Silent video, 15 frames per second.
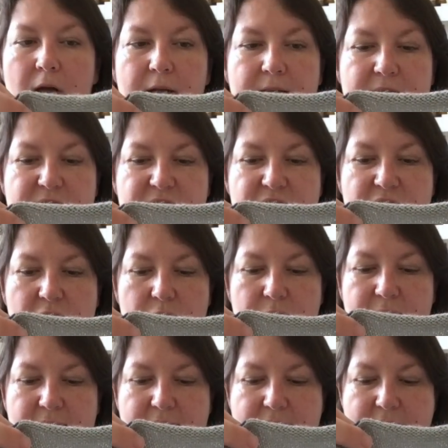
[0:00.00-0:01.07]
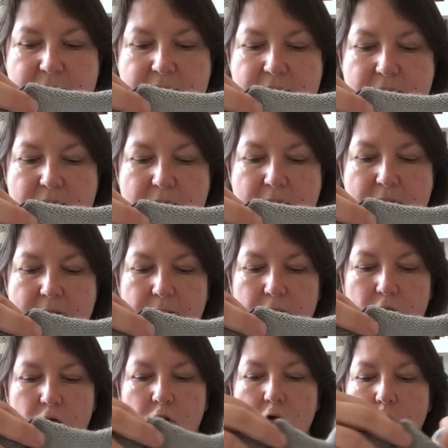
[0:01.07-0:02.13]
need to do the
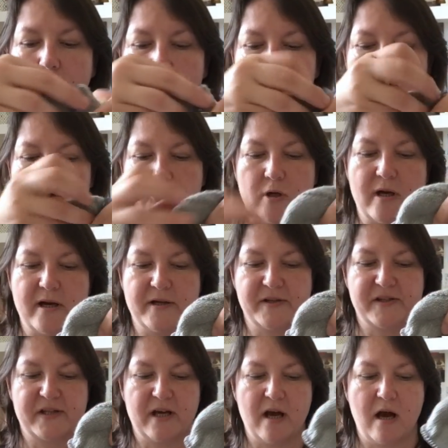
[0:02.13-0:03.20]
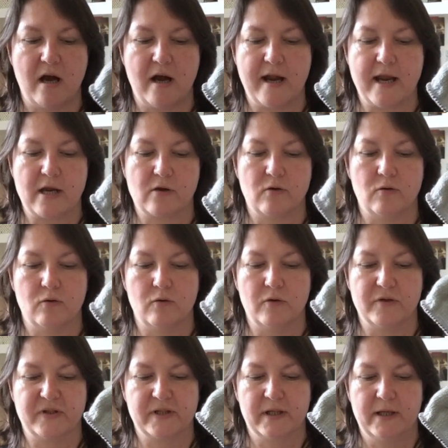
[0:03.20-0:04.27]
contrast
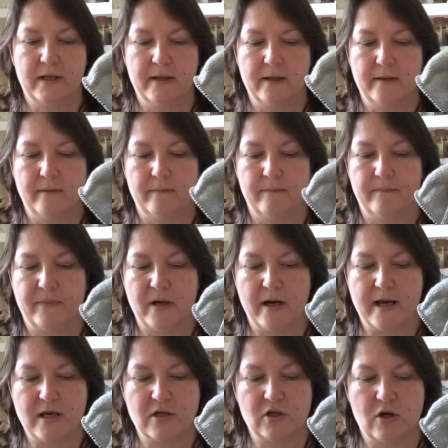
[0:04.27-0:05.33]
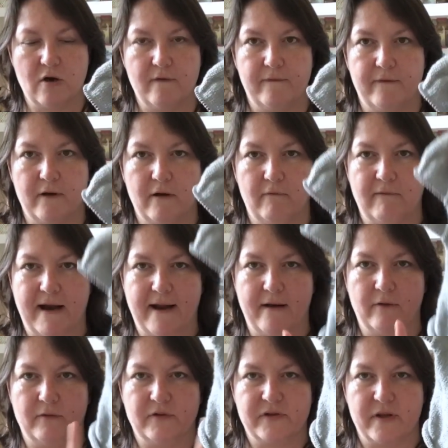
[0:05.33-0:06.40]
I-cord bind off
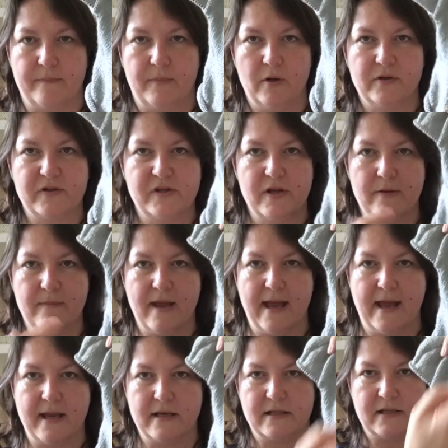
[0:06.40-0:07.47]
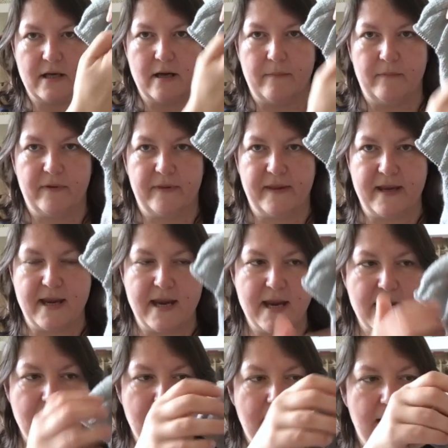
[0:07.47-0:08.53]
around the bottom and up the